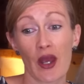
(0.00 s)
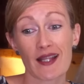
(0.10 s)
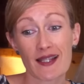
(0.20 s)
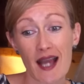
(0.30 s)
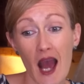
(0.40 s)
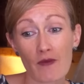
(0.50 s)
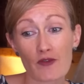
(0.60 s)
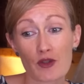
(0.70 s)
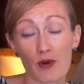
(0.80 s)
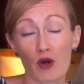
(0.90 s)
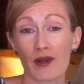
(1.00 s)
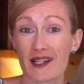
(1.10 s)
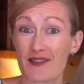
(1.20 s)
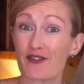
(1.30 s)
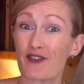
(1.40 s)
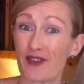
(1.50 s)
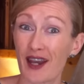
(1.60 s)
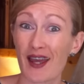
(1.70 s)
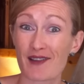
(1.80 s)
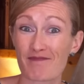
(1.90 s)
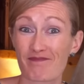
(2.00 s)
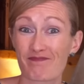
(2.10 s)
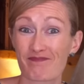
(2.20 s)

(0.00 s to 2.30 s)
it's comfortable, but is it fulfilling?